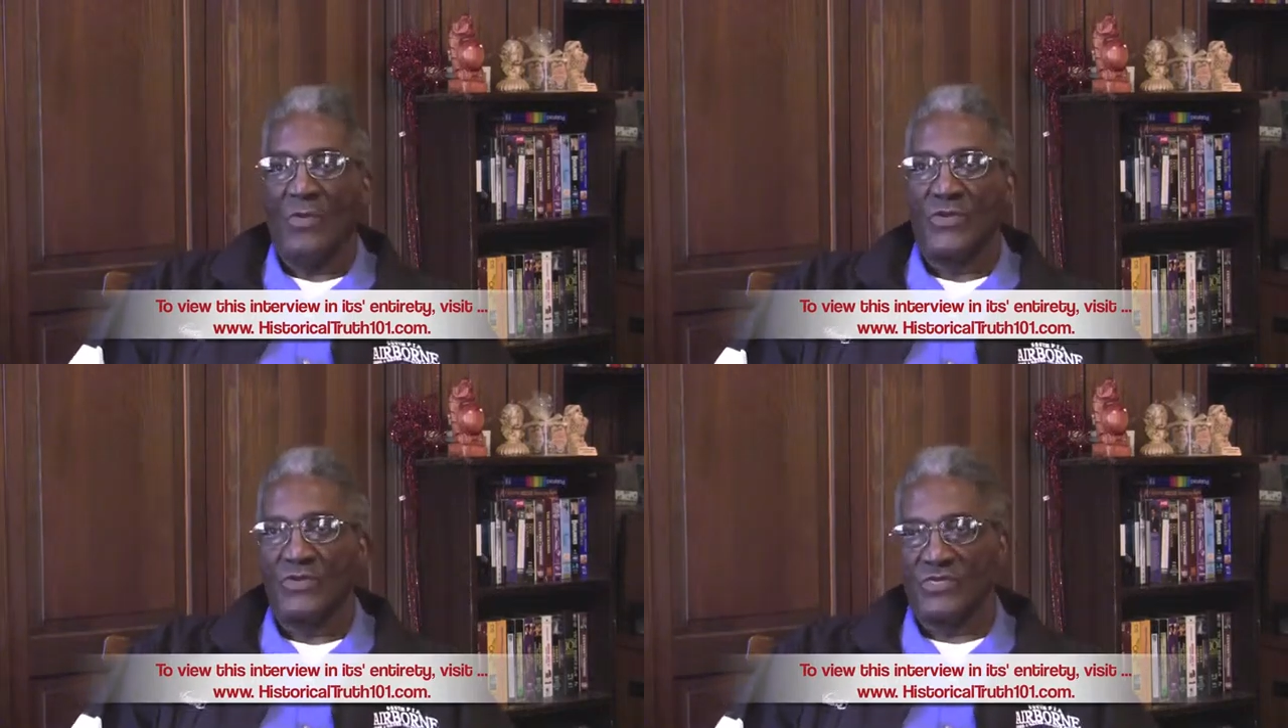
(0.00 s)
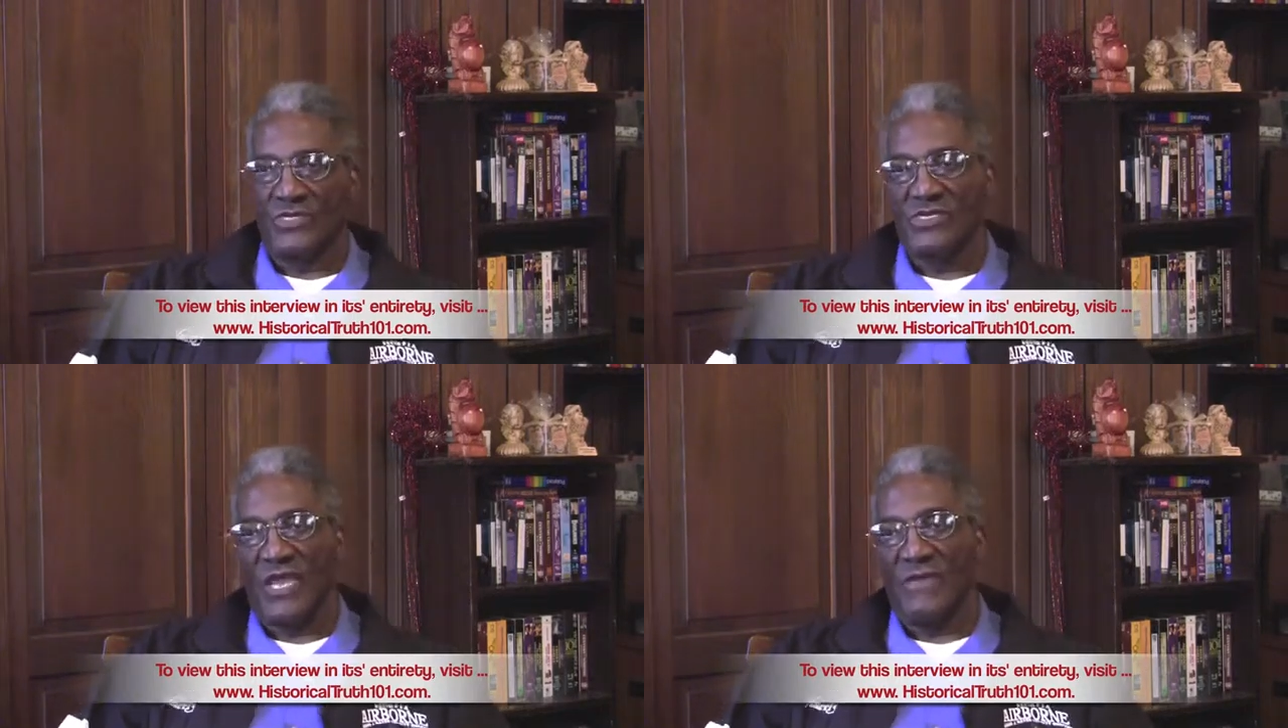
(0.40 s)
which was the
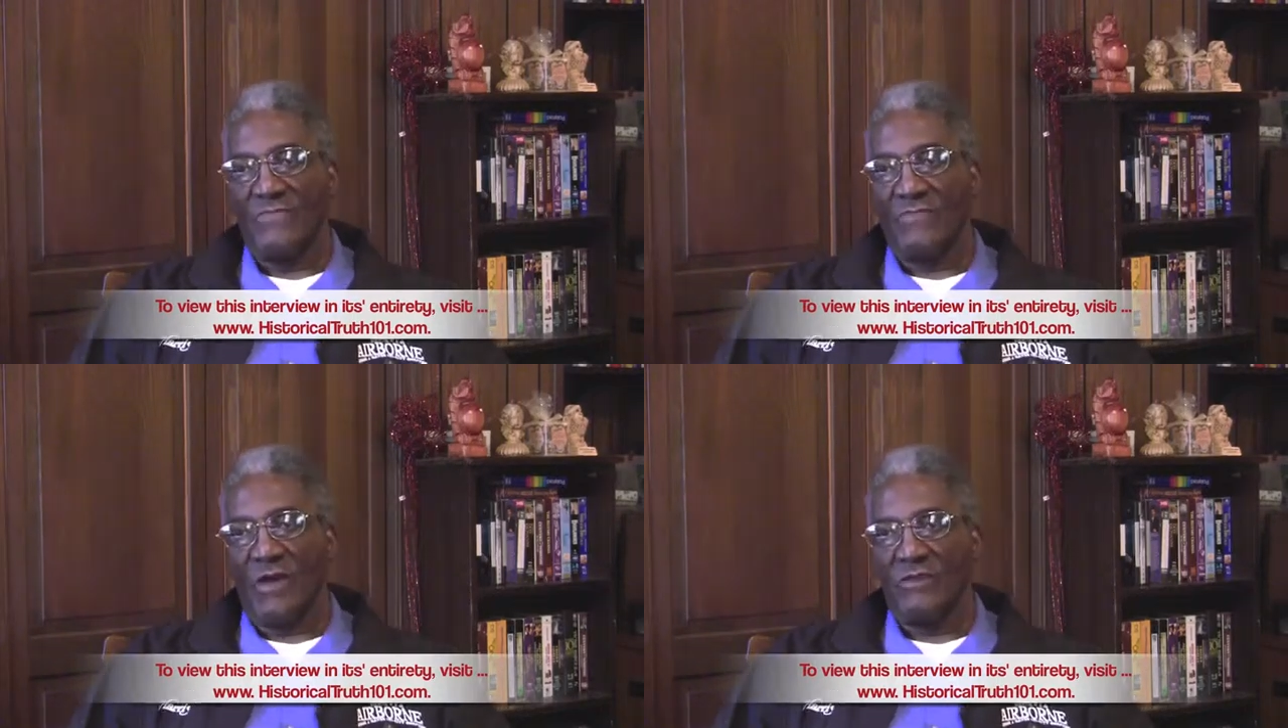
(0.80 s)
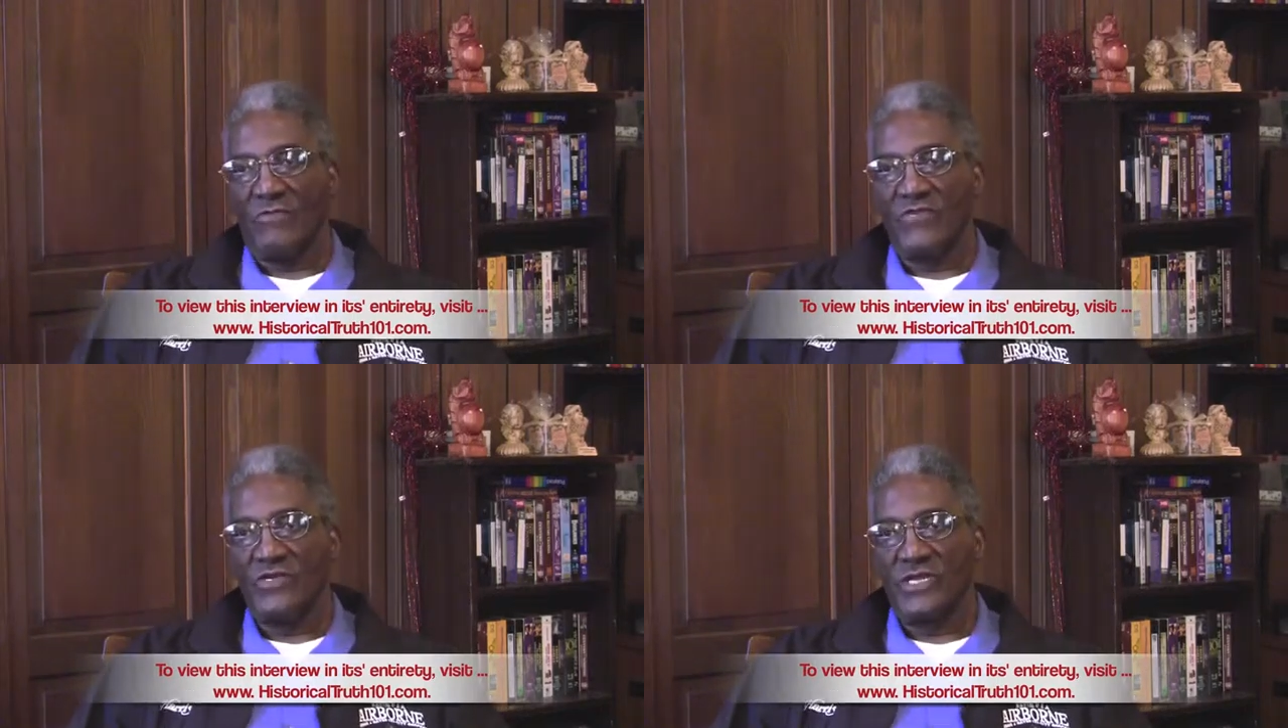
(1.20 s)
same
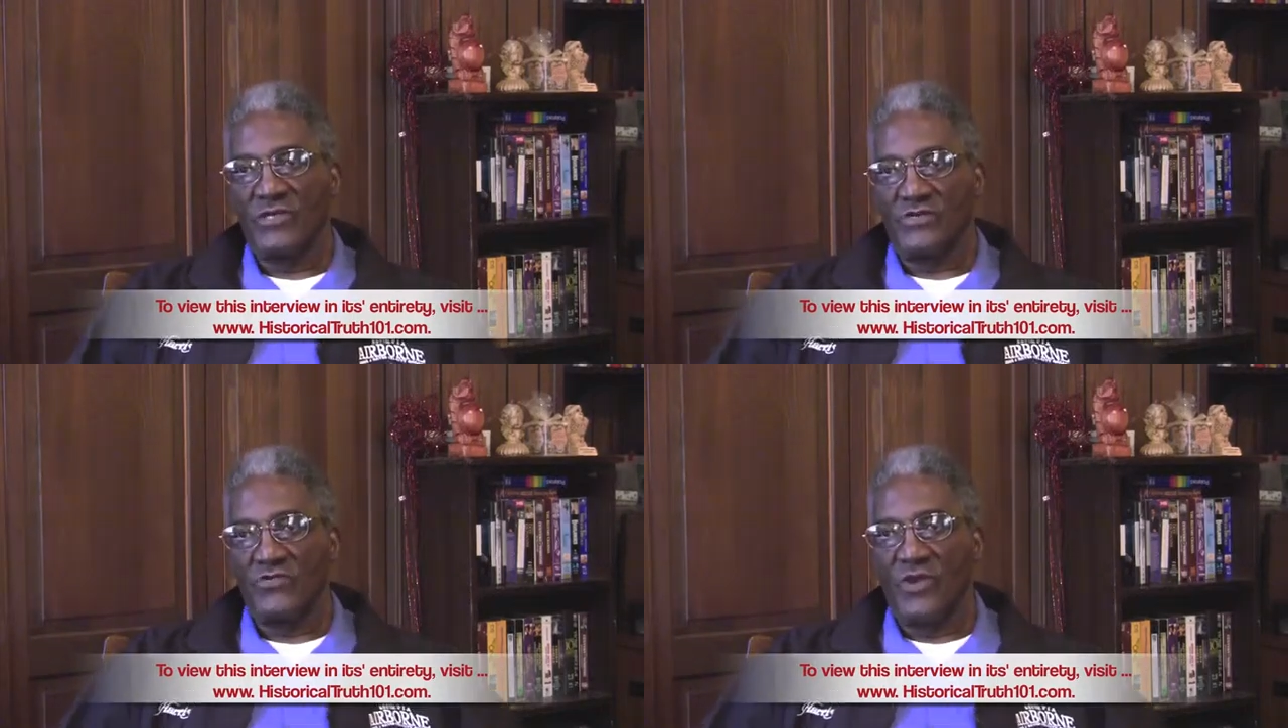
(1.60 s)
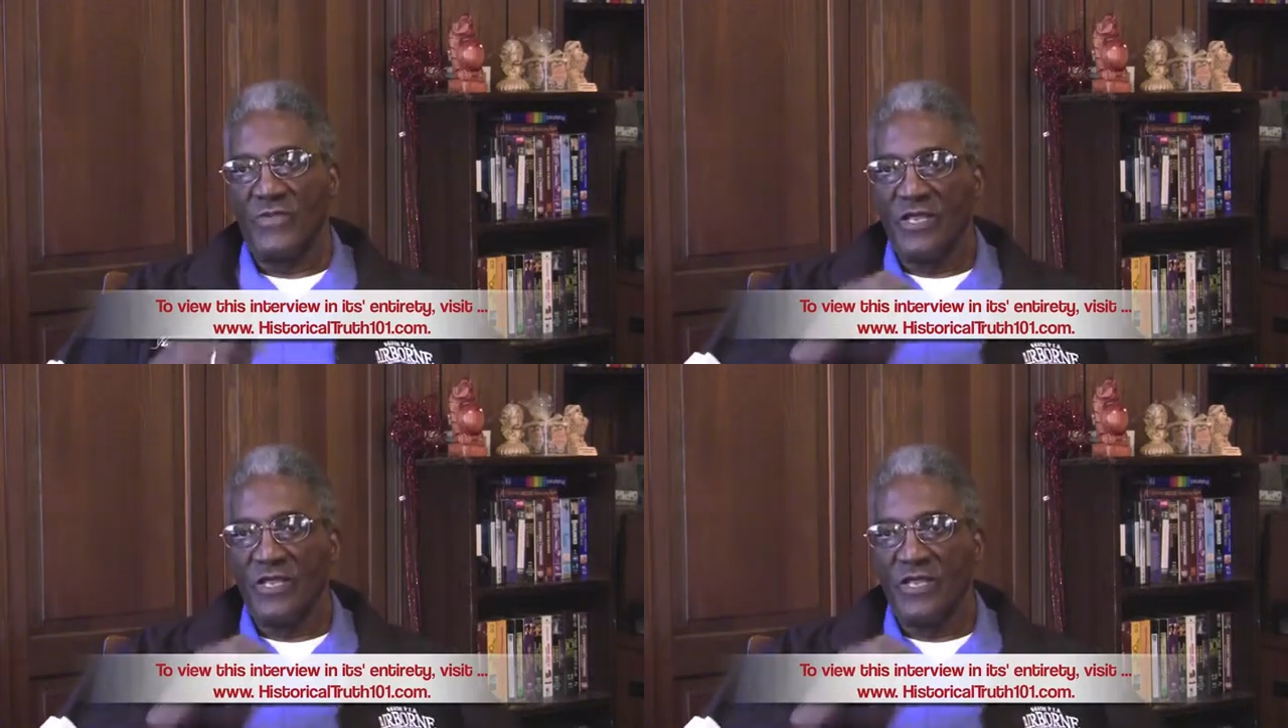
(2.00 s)
division as the Screaming